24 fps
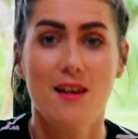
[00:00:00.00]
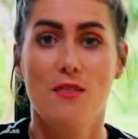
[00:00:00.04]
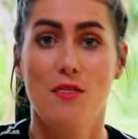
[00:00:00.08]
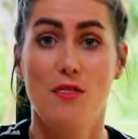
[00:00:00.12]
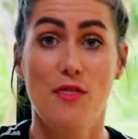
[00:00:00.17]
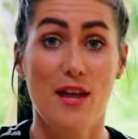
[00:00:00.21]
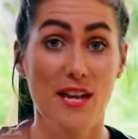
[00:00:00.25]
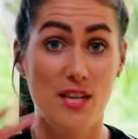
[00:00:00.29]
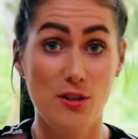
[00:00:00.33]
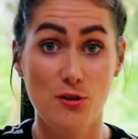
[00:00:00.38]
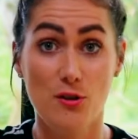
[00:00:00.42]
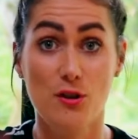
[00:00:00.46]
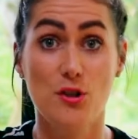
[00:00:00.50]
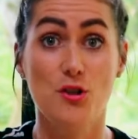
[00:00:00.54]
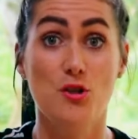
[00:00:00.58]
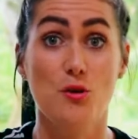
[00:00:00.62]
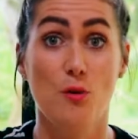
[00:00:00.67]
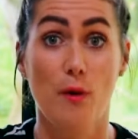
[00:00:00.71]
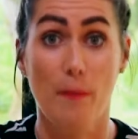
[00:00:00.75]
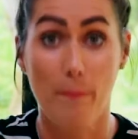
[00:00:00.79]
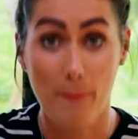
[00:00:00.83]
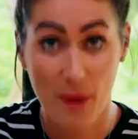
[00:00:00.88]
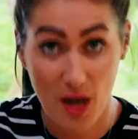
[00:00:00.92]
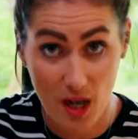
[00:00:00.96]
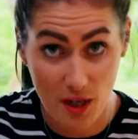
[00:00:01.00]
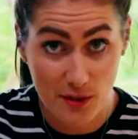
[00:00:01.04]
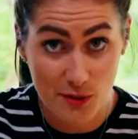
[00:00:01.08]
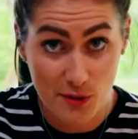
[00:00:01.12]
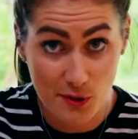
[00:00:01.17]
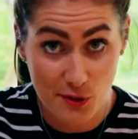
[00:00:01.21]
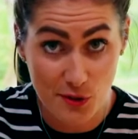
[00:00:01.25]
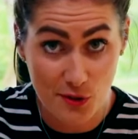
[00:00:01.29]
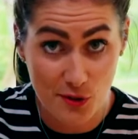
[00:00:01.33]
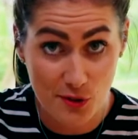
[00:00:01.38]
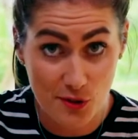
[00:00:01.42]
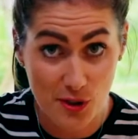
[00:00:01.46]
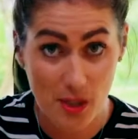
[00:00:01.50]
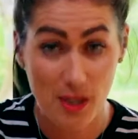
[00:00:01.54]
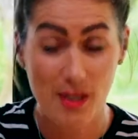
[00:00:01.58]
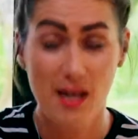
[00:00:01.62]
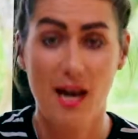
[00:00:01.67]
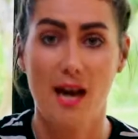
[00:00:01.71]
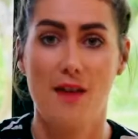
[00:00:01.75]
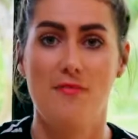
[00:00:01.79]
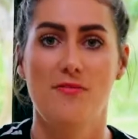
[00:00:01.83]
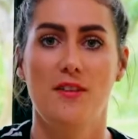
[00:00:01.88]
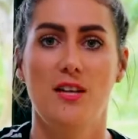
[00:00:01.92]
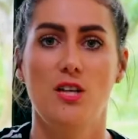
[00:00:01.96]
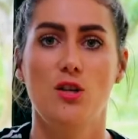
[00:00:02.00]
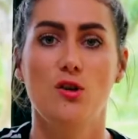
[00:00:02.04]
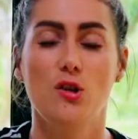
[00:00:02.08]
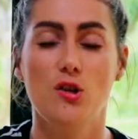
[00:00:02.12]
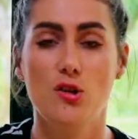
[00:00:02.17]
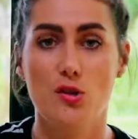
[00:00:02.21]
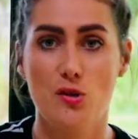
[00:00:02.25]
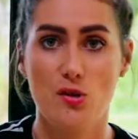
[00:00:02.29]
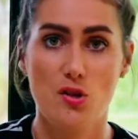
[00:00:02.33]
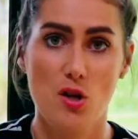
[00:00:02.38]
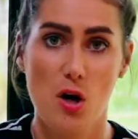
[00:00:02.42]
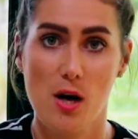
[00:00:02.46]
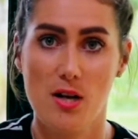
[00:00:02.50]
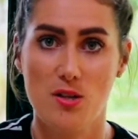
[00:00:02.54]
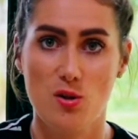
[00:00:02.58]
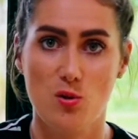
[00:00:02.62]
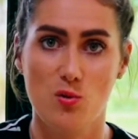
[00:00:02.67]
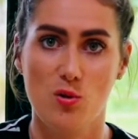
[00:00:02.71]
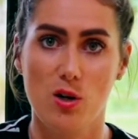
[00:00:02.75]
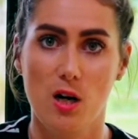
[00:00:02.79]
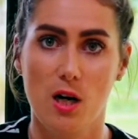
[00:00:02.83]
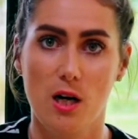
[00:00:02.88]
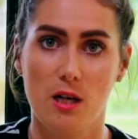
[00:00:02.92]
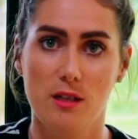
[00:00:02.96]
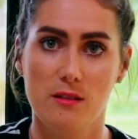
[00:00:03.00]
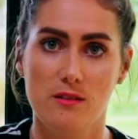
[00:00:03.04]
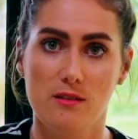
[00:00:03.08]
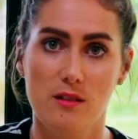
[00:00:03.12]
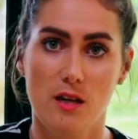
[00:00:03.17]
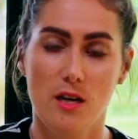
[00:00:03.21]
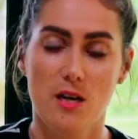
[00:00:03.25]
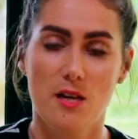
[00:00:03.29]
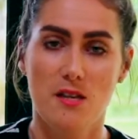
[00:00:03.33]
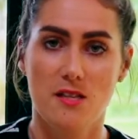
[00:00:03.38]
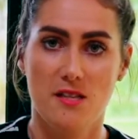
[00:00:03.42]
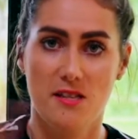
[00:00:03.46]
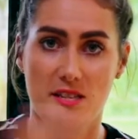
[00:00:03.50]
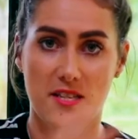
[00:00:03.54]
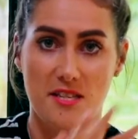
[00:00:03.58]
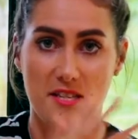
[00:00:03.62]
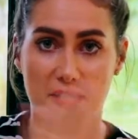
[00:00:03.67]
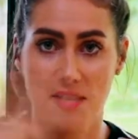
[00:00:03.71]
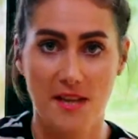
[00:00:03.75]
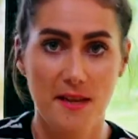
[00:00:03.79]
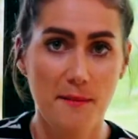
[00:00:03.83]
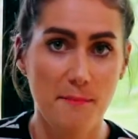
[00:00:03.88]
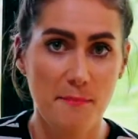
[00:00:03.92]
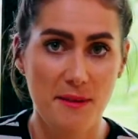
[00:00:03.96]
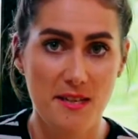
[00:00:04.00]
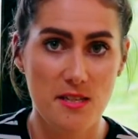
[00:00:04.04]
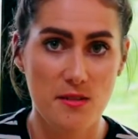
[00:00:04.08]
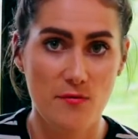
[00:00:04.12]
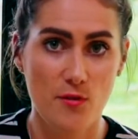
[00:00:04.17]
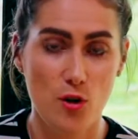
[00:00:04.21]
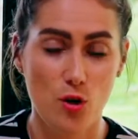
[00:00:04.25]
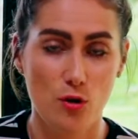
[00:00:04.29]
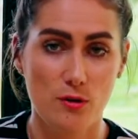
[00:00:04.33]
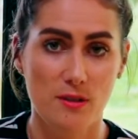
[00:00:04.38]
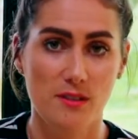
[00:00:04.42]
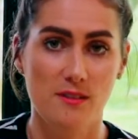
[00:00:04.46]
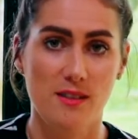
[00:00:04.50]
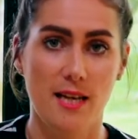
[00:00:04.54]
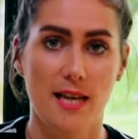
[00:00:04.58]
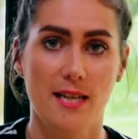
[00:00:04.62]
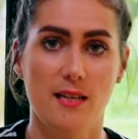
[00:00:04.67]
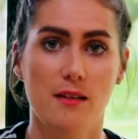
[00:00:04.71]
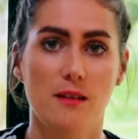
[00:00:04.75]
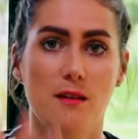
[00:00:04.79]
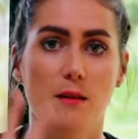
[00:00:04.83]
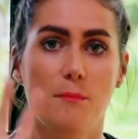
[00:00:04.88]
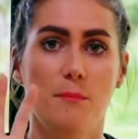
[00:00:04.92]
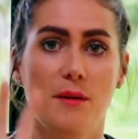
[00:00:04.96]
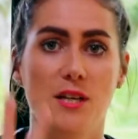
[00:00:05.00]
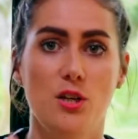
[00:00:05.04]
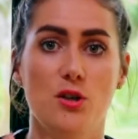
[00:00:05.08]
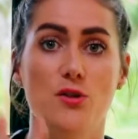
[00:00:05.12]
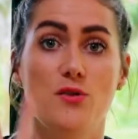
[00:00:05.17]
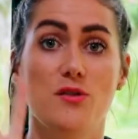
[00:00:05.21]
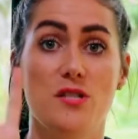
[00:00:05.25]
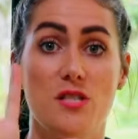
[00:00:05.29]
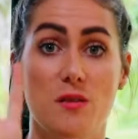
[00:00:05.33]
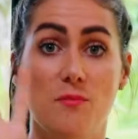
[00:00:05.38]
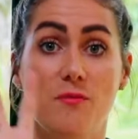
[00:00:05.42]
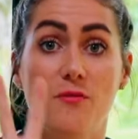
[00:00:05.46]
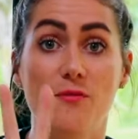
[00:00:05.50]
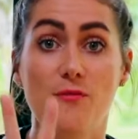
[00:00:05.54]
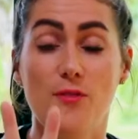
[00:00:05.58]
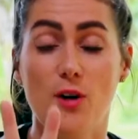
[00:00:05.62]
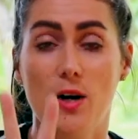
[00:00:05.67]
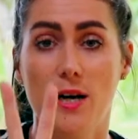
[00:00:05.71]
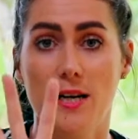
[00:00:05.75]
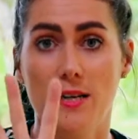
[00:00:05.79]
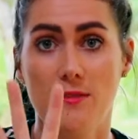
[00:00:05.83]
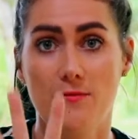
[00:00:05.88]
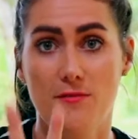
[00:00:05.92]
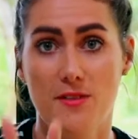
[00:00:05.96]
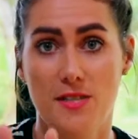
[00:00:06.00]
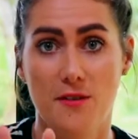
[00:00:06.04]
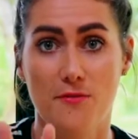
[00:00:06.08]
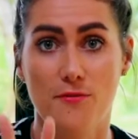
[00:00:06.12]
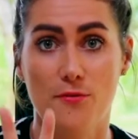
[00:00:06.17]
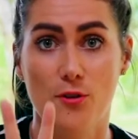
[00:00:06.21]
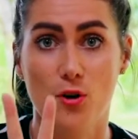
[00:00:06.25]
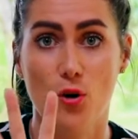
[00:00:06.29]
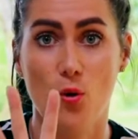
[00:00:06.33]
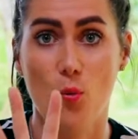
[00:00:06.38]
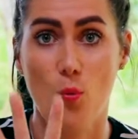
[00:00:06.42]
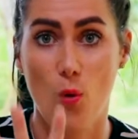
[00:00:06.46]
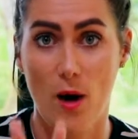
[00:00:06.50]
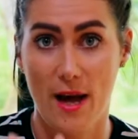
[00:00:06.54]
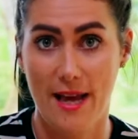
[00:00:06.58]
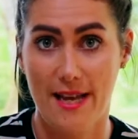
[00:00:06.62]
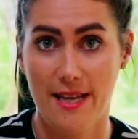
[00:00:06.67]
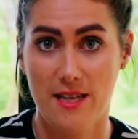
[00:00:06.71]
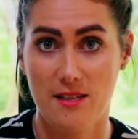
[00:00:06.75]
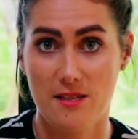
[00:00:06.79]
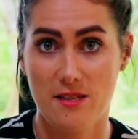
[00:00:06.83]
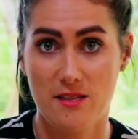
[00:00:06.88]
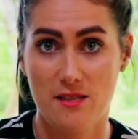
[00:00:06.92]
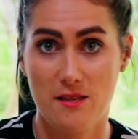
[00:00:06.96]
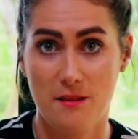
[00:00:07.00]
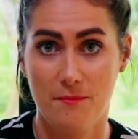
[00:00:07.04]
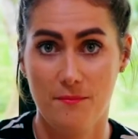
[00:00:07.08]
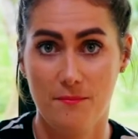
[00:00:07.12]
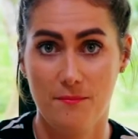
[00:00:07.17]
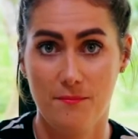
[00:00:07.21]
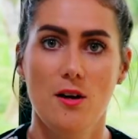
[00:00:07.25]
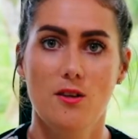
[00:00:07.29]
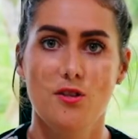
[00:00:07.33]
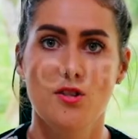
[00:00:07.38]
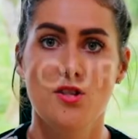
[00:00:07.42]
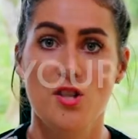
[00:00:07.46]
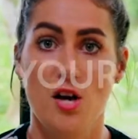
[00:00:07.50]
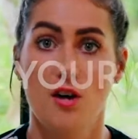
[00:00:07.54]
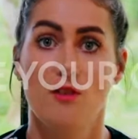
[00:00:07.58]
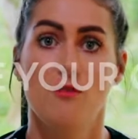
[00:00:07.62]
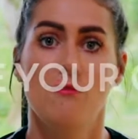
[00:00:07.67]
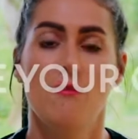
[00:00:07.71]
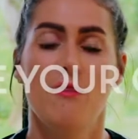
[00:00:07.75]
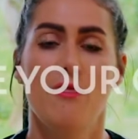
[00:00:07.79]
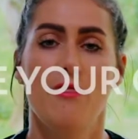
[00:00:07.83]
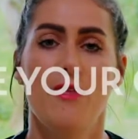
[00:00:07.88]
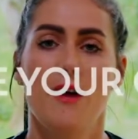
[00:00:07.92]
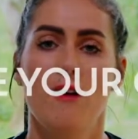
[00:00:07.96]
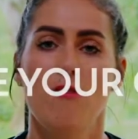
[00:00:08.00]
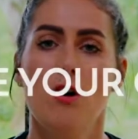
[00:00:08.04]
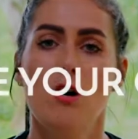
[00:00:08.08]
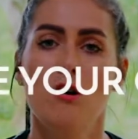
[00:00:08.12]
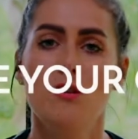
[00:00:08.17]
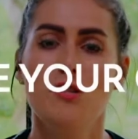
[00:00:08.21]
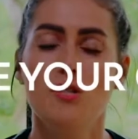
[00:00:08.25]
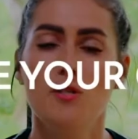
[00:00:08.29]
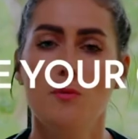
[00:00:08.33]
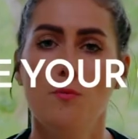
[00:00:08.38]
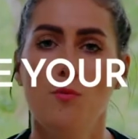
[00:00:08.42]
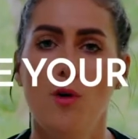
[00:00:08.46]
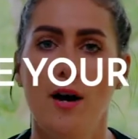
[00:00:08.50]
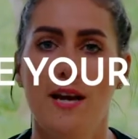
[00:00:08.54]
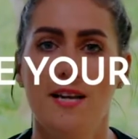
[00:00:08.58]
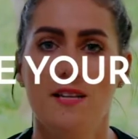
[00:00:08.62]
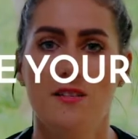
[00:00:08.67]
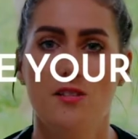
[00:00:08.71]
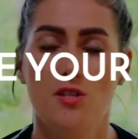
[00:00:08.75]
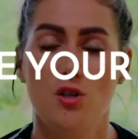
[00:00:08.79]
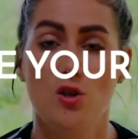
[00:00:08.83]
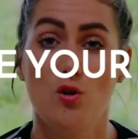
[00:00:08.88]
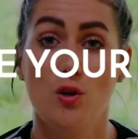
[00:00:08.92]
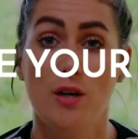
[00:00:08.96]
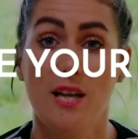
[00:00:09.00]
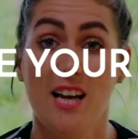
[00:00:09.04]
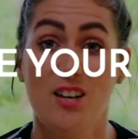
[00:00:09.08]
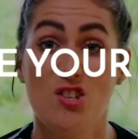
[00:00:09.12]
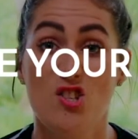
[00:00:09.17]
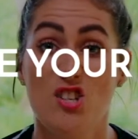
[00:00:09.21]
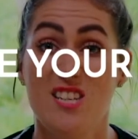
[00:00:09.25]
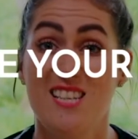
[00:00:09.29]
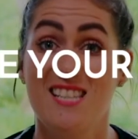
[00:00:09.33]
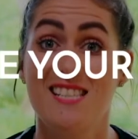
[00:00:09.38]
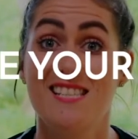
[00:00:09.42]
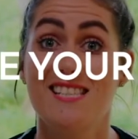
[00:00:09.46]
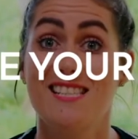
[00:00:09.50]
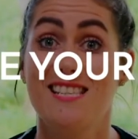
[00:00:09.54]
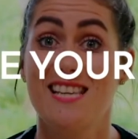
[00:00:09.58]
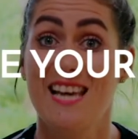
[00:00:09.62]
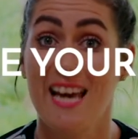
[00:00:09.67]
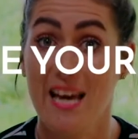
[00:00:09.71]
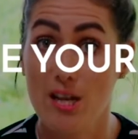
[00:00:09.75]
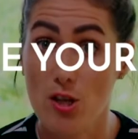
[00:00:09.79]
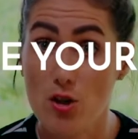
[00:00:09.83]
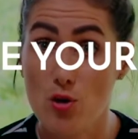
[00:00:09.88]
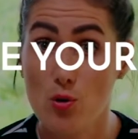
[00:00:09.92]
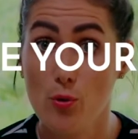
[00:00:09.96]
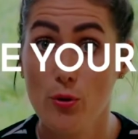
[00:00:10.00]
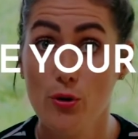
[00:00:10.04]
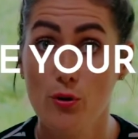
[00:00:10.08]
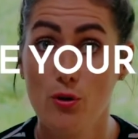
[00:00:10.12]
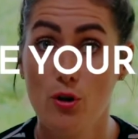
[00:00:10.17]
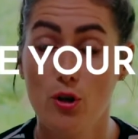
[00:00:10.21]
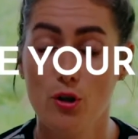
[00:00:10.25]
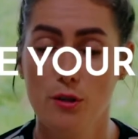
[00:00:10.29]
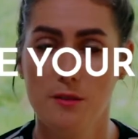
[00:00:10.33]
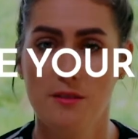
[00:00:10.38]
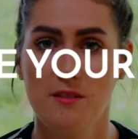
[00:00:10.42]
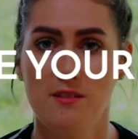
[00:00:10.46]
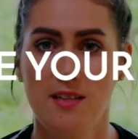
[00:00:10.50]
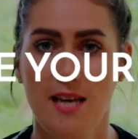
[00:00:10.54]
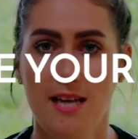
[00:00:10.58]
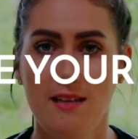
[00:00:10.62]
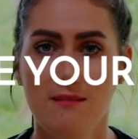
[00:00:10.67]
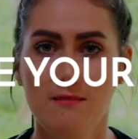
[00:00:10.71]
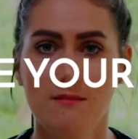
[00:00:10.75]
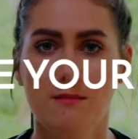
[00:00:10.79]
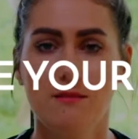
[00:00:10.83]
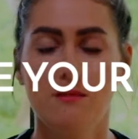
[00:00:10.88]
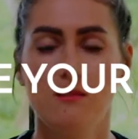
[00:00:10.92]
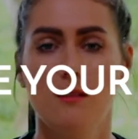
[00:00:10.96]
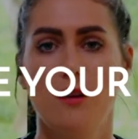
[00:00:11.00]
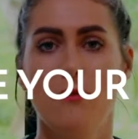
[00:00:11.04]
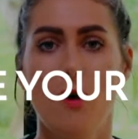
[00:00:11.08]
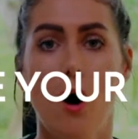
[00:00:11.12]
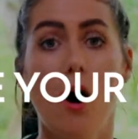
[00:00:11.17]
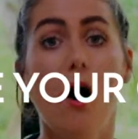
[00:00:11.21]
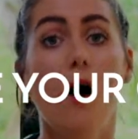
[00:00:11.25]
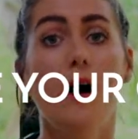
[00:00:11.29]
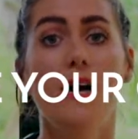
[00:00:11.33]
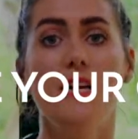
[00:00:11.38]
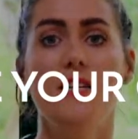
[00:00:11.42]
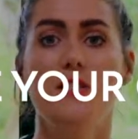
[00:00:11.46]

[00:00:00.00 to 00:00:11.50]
then you can do a post, and then you can do title cards. So the same piece of content can be used in 5 different ways. So there are some ways that you can actually schedule your content. So I